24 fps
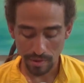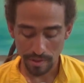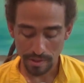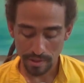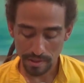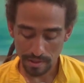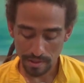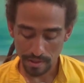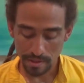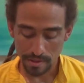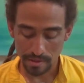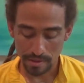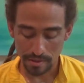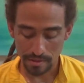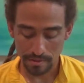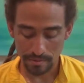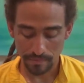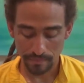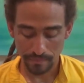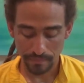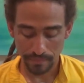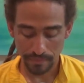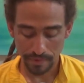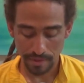that he didn't,
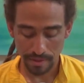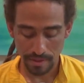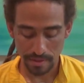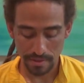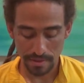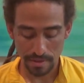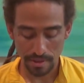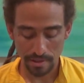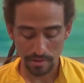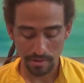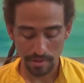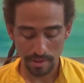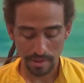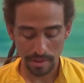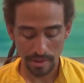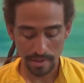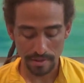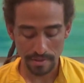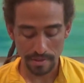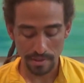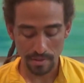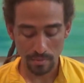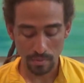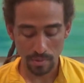considerate
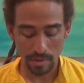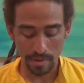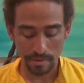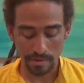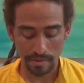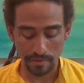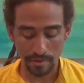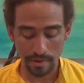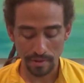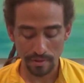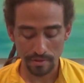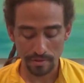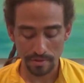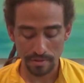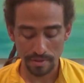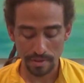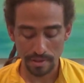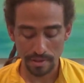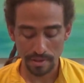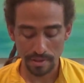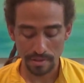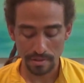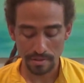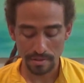as he was of others'
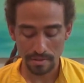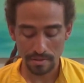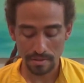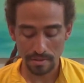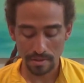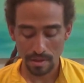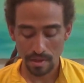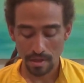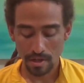needs.